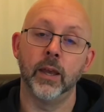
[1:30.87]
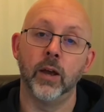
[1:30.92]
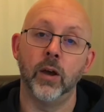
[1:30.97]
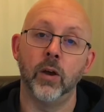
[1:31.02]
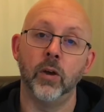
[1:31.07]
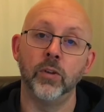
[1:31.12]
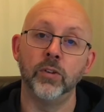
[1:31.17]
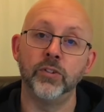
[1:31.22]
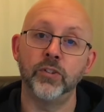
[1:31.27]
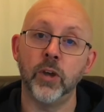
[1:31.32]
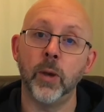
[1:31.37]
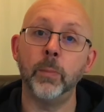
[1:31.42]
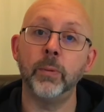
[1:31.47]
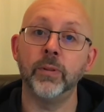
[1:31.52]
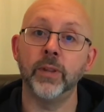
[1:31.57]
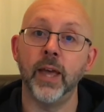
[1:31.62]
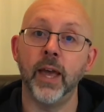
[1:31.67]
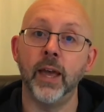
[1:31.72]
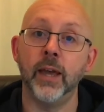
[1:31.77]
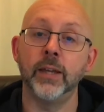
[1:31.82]
On top of
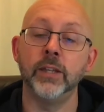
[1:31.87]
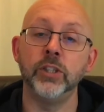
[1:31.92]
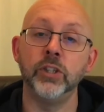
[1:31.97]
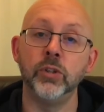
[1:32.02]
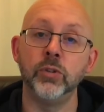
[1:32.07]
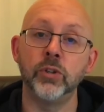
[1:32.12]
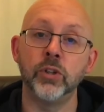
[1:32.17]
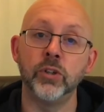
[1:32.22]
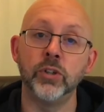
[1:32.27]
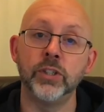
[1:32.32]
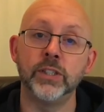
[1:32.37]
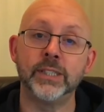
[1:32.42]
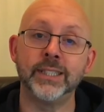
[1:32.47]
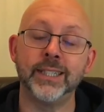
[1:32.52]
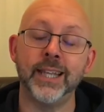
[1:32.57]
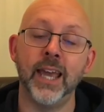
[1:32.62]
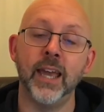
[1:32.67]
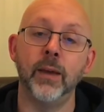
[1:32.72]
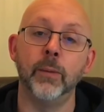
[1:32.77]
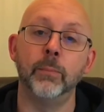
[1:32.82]
that, you can
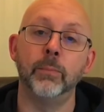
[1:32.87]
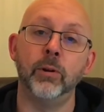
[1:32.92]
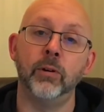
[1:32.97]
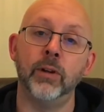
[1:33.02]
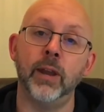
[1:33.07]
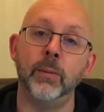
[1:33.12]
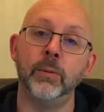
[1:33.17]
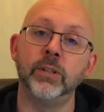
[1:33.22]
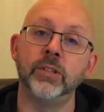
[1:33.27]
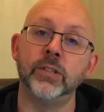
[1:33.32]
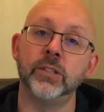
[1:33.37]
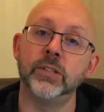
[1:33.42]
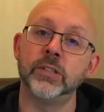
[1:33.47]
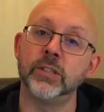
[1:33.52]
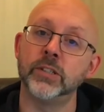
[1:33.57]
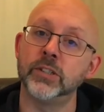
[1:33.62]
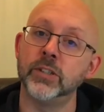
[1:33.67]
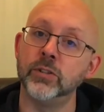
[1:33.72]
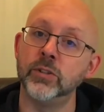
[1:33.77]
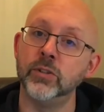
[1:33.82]
set parameters.
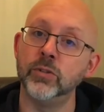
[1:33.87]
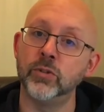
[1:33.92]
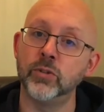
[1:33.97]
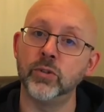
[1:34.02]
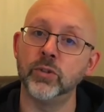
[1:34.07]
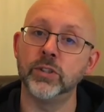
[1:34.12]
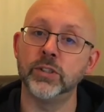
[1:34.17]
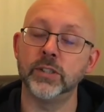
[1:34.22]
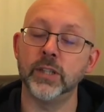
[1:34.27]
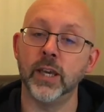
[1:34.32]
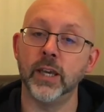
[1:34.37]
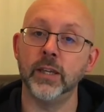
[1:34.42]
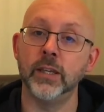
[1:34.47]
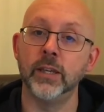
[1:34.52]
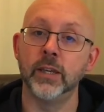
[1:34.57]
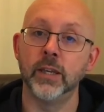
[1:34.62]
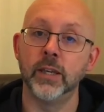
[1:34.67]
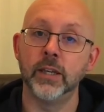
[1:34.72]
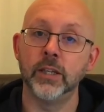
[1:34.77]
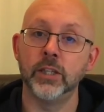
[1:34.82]
So you could say,
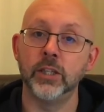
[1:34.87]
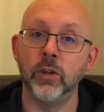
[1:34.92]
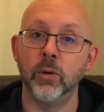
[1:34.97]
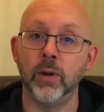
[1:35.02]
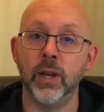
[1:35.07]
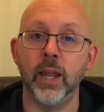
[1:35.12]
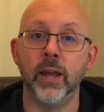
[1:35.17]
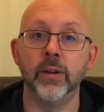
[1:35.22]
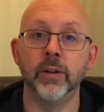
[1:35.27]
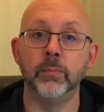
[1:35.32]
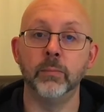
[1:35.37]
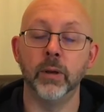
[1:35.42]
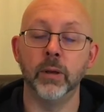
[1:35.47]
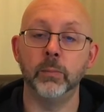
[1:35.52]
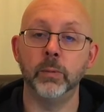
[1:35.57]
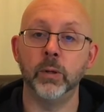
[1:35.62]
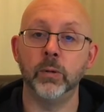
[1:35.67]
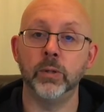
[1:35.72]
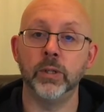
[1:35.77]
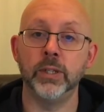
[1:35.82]
you're allowed in my
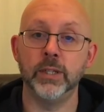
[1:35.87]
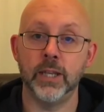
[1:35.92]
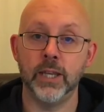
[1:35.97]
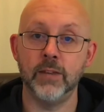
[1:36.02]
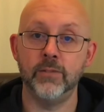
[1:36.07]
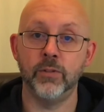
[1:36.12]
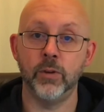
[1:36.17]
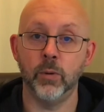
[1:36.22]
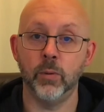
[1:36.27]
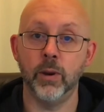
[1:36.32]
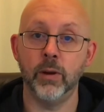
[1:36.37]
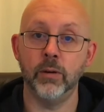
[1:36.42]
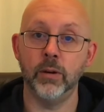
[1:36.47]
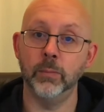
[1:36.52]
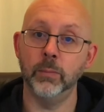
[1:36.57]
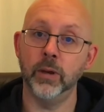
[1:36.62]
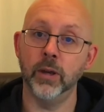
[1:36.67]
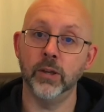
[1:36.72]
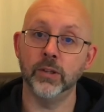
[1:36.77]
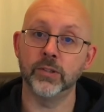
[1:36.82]
building if you're wearing a
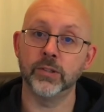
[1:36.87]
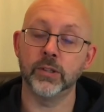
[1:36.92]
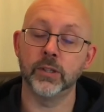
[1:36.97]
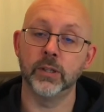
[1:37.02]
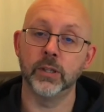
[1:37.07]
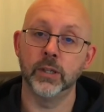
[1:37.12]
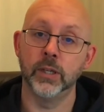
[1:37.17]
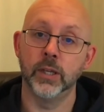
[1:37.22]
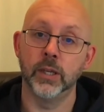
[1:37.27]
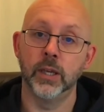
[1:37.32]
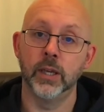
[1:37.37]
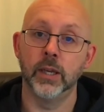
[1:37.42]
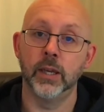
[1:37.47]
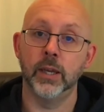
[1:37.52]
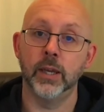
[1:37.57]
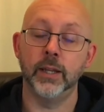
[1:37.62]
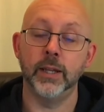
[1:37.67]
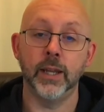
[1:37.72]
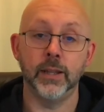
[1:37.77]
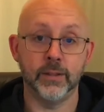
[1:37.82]
mask.
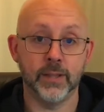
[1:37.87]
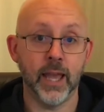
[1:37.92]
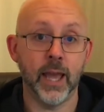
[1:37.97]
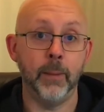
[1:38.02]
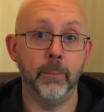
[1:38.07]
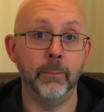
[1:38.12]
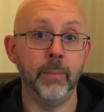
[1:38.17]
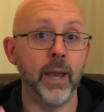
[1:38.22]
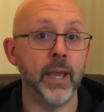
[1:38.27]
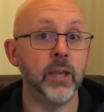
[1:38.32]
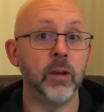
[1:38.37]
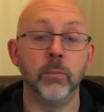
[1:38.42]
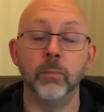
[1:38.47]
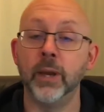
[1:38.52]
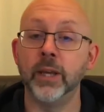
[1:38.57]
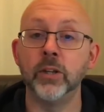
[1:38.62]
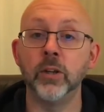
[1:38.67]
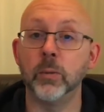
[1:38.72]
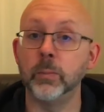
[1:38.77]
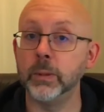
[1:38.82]
Now, that may or
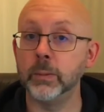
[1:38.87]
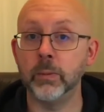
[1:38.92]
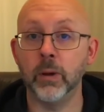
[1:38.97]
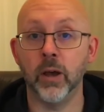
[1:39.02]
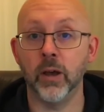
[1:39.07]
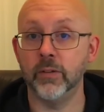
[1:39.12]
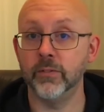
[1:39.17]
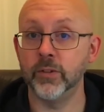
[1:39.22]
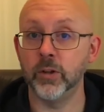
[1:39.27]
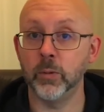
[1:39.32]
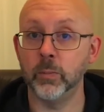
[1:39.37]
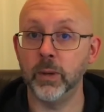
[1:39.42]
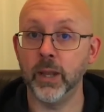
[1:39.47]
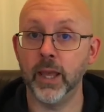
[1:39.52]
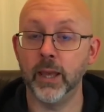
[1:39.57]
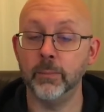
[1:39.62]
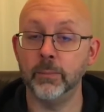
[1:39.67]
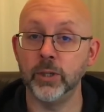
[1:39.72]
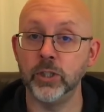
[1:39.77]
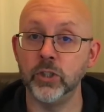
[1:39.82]
may not be part of your
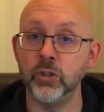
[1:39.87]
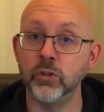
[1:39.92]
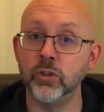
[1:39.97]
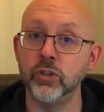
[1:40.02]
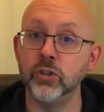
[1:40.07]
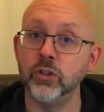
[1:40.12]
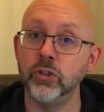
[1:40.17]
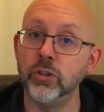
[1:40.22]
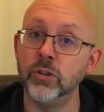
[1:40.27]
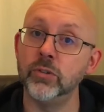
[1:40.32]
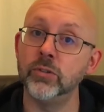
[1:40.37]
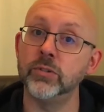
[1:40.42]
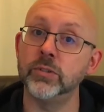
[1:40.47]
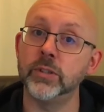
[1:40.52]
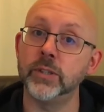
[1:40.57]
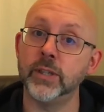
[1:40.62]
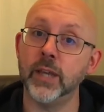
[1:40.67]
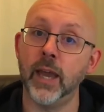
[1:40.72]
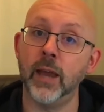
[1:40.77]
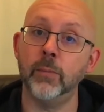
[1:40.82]
plan, but you can use the
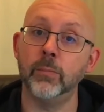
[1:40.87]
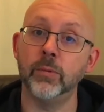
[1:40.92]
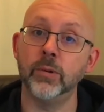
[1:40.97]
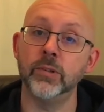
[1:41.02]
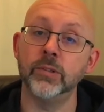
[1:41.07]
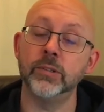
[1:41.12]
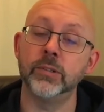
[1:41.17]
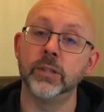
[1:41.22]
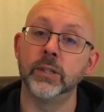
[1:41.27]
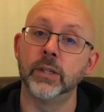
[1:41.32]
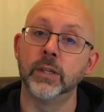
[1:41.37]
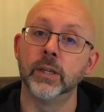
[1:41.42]
cameras